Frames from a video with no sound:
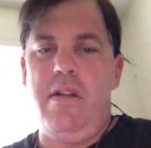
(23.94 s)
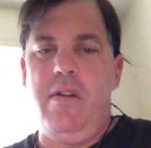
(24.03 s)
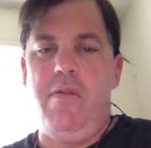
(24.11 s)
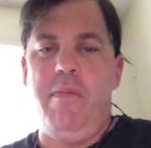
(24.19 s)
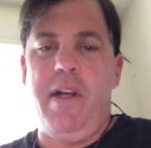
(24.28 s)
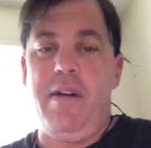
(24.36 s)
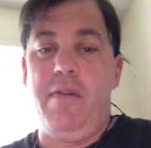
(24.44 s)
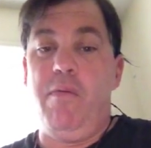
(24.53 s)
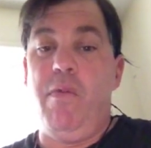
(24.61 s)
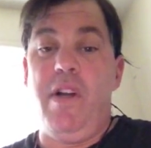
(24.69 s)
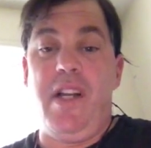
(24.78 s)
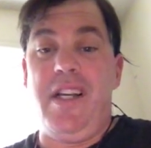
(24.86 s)
no matter
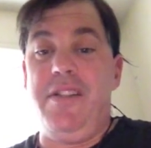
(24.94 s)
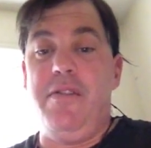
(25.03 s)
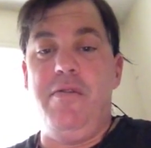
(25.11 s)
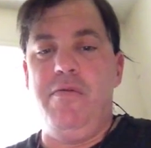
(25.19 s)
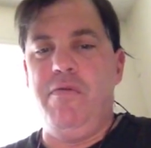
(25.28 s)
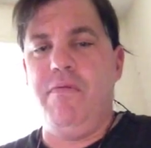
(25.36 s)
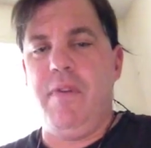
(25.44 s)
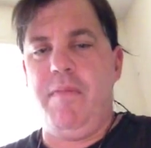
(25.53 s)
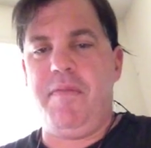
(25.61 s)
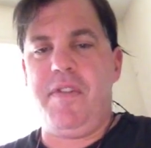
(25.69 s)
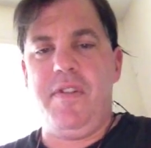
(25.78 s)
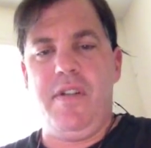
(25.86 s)
what I do,
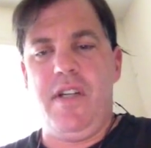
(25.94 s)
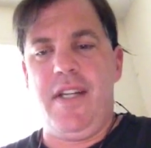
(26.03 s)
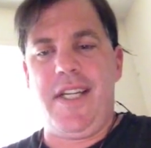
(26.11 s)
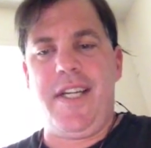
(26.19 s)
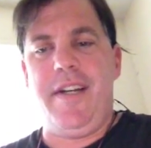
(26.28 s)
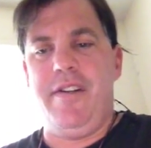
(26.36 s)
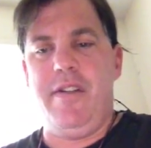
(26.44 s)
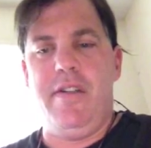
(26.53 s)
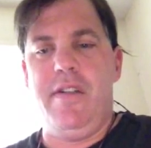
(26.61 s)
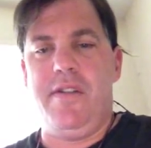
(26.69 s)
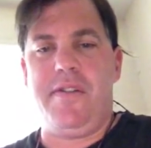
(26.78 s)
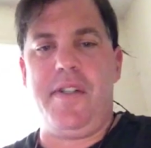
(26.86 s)
I'm still going to carry
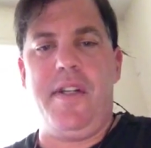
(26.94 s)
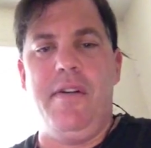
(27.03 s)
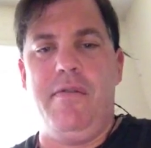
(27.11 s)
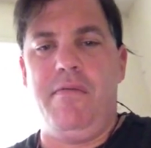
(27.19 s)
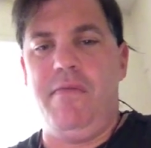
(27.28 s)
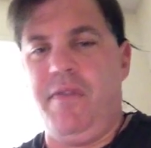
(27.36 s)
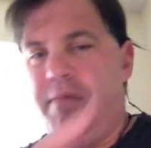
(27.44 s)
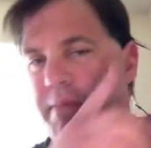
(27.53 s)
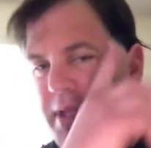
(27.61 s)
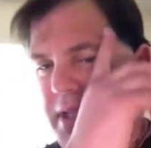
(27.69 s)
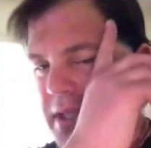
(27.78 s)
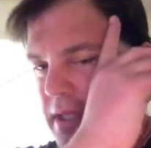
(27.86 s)
this guilt with
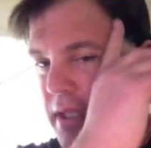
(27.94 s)
me